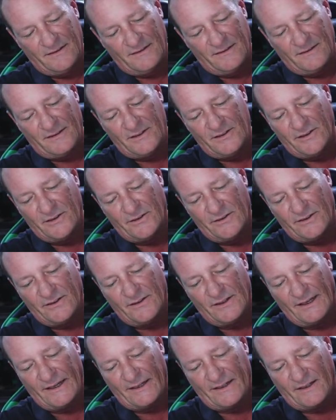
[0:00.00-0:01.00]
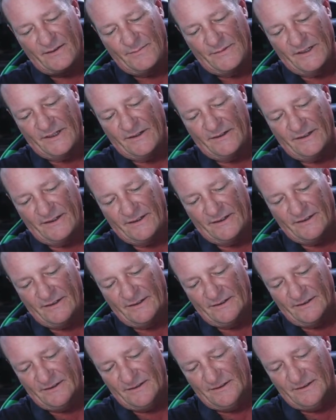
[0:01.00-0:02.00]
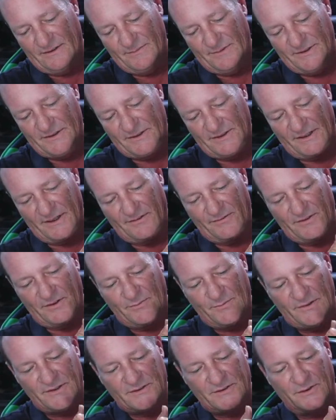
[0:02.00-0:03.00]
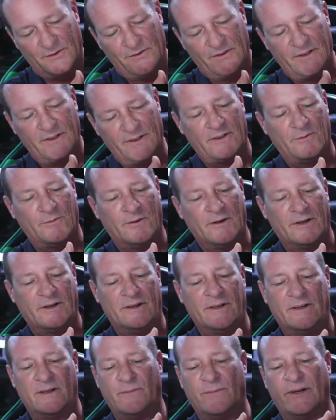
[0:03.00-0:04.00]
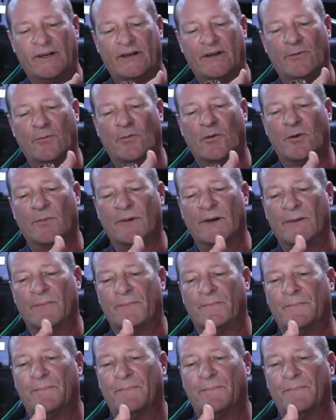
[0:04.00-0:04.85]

You know you like coming out here especially after you've been soaking in your water. You can come out here and warm up.